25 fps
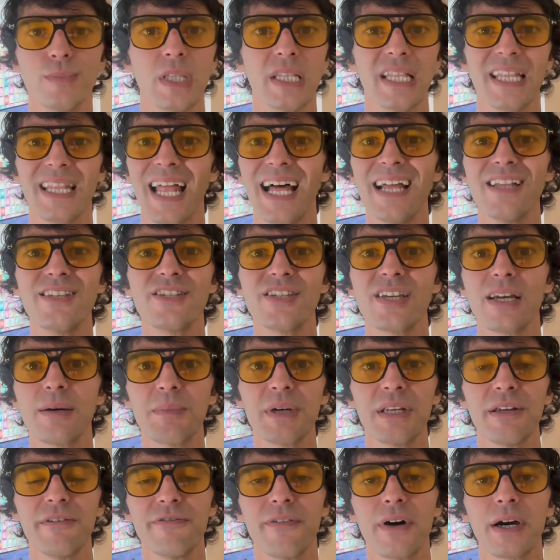Let
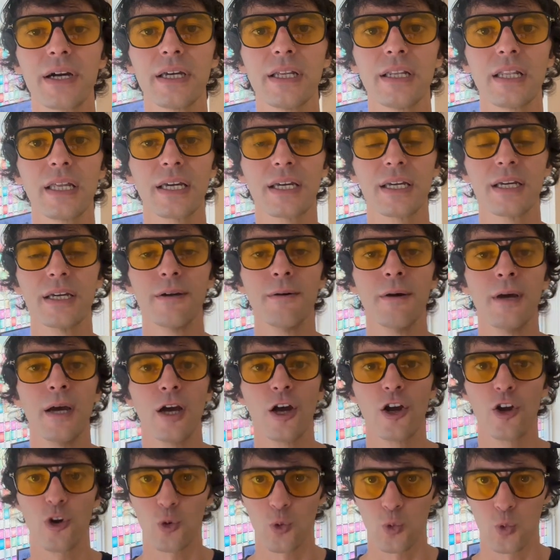somebody fucking like
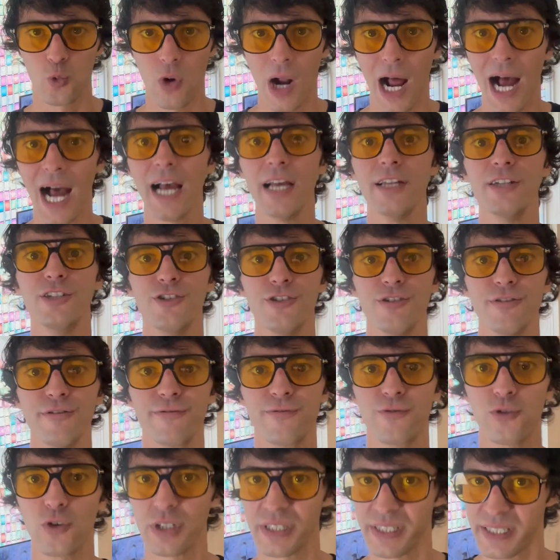ride you
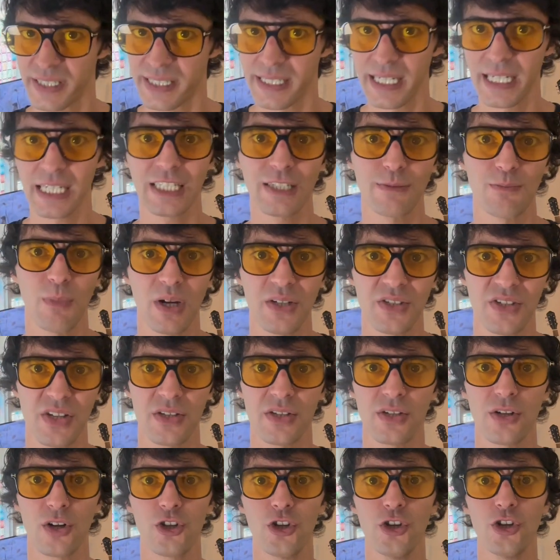for six months
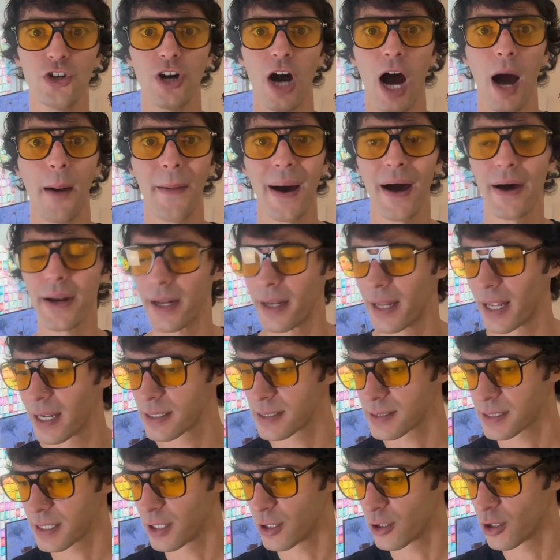until you come out. And
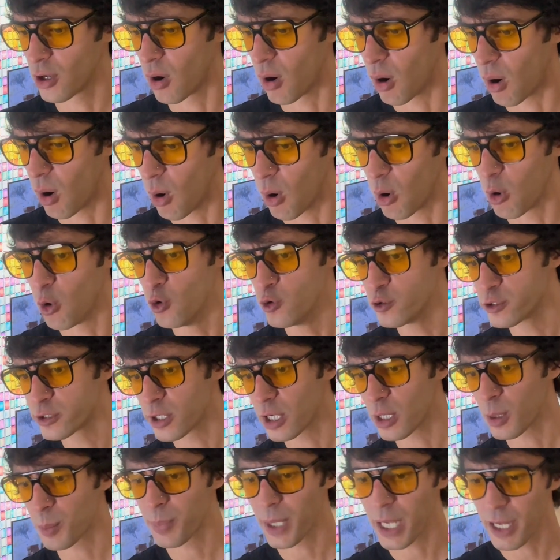next thing you know, oh, who's
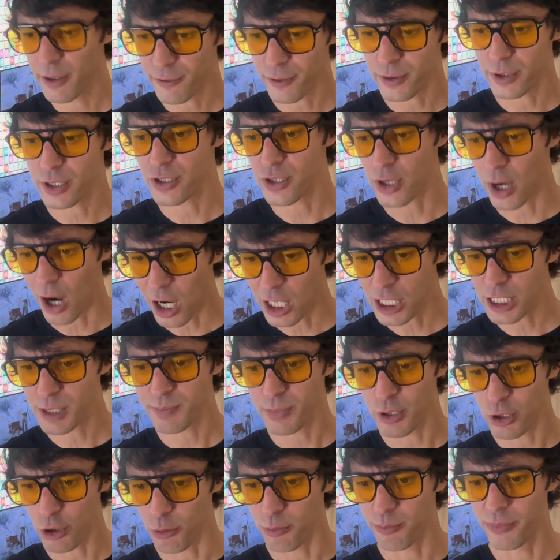gonna pay for this
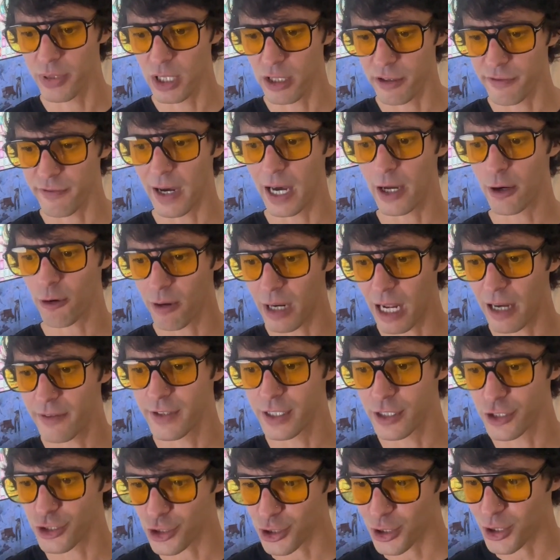hospital bill if I don't have
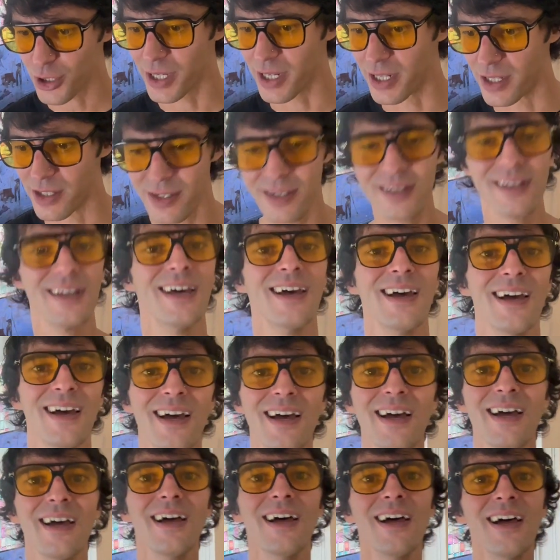insurance?
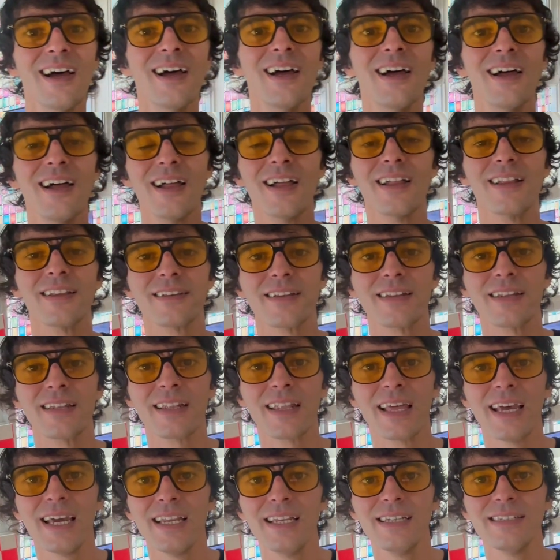The
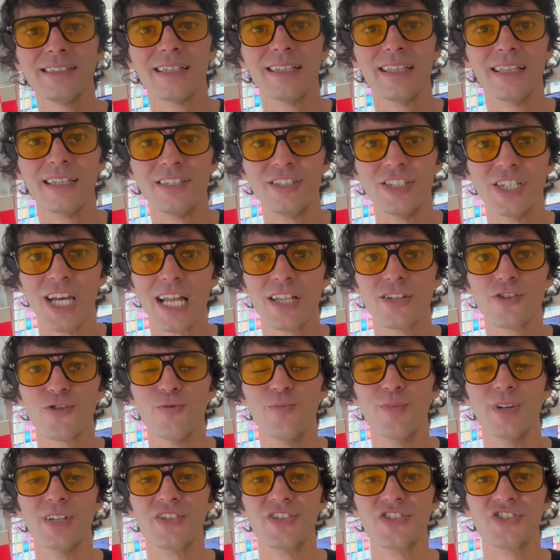ladies and the gents who've
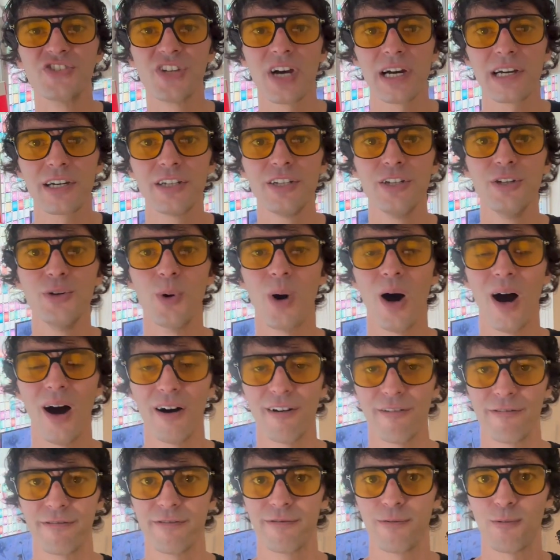been sucking you
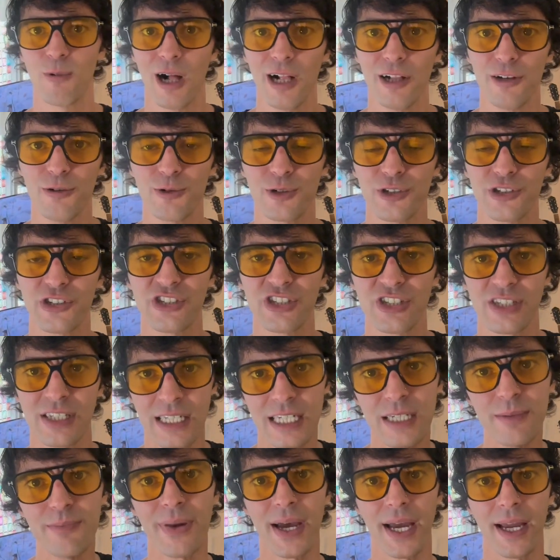off while you were
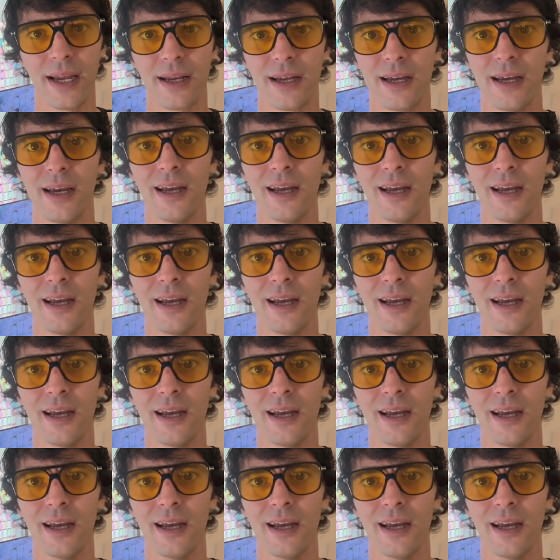sleeping.